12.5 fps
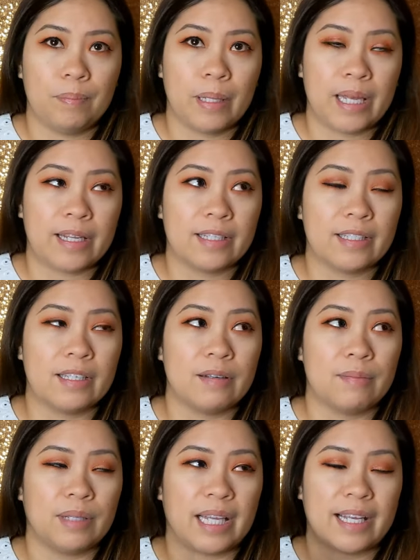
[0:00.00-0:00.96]
getting
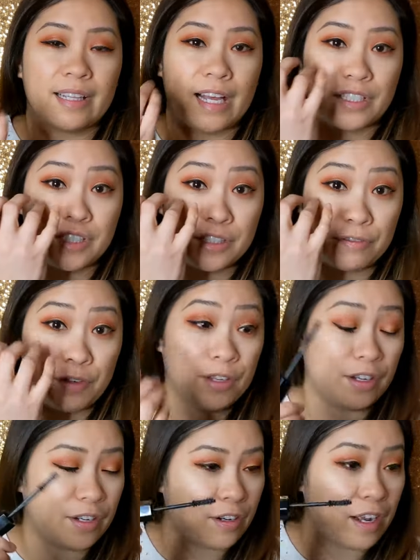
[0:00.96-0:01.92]
some like lashes for
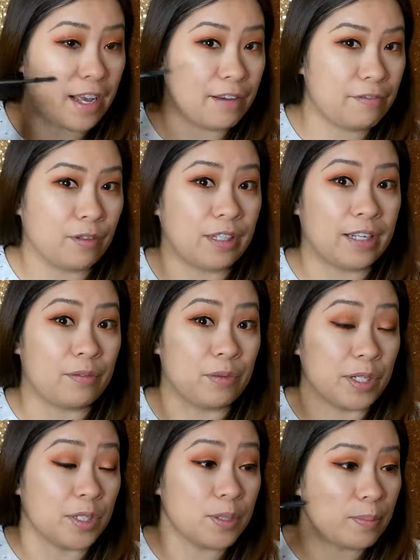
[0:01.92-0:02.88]
the under eye for like
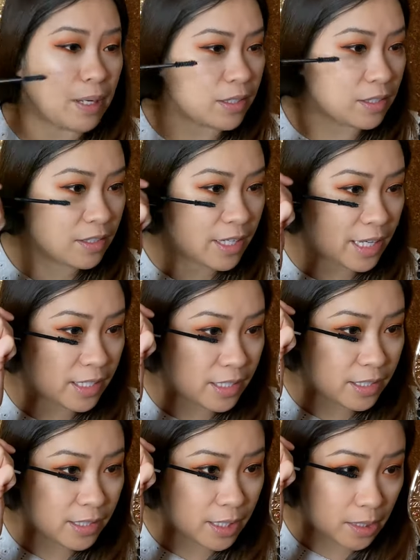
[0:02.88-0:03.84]
real special
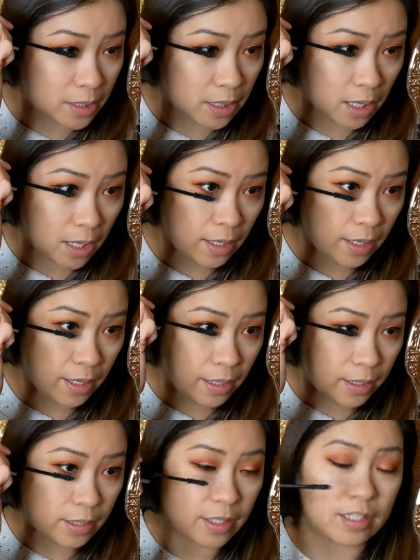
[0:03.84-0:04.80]
occasions, because
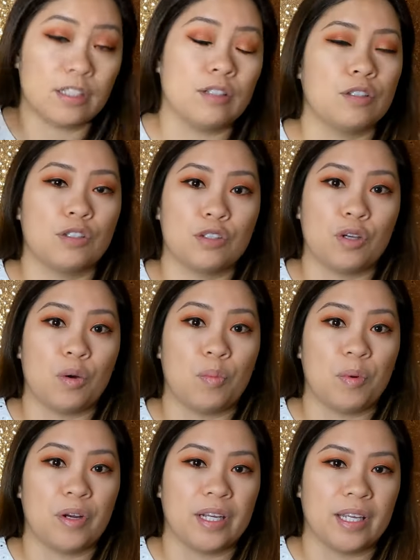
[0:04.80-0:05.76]
it does look so
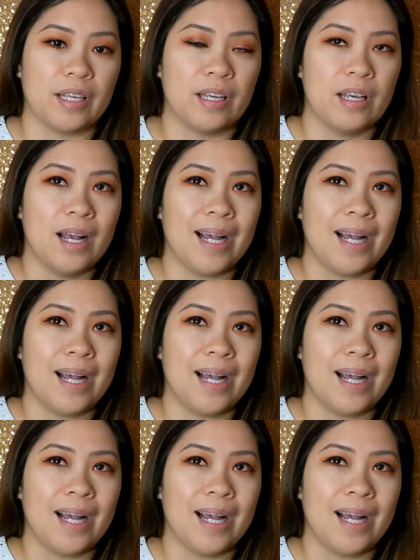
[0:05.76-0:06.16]
pretty.